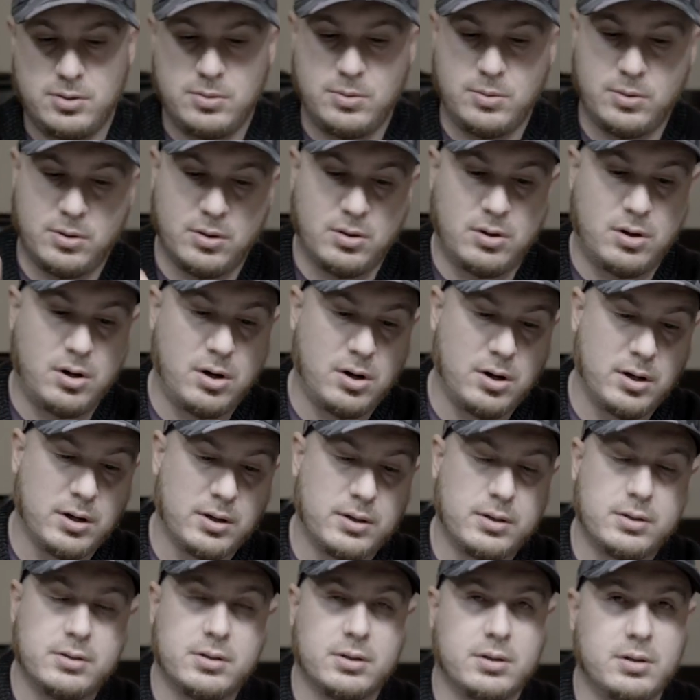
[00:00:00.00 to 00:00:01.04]
to the
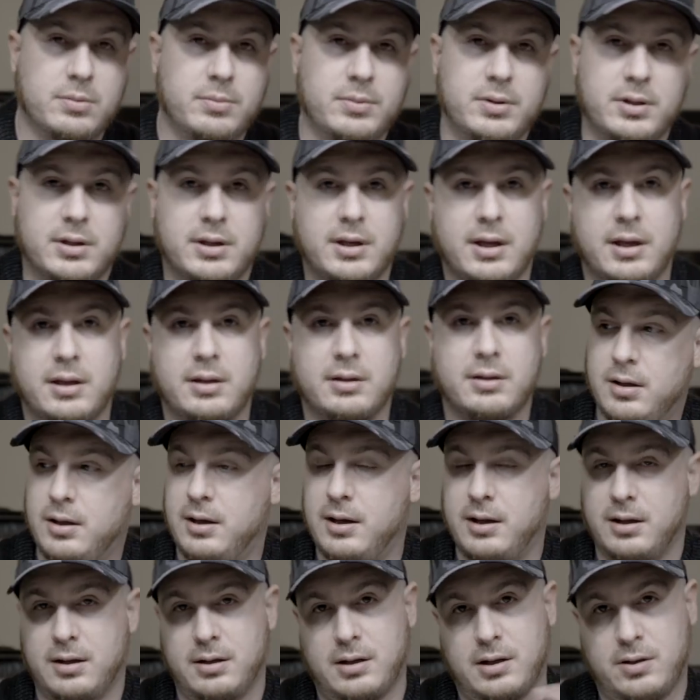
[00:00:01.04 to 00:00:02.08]
Arc to communicate.
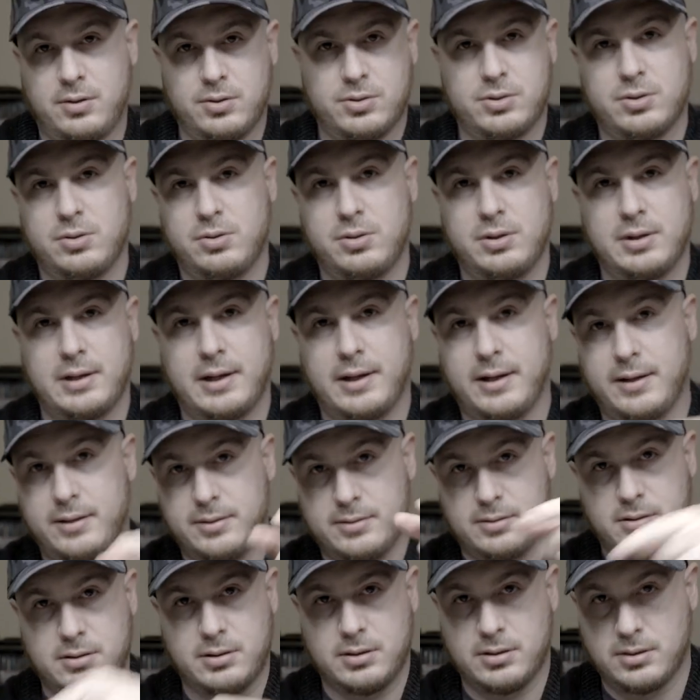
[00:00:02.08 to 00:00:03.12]
And I'll show you
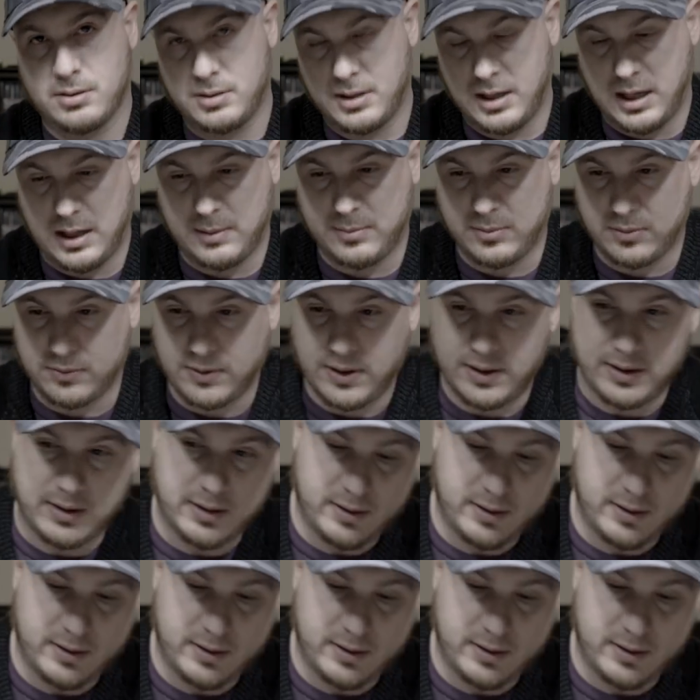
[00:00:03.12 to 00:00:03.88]
guys the cable right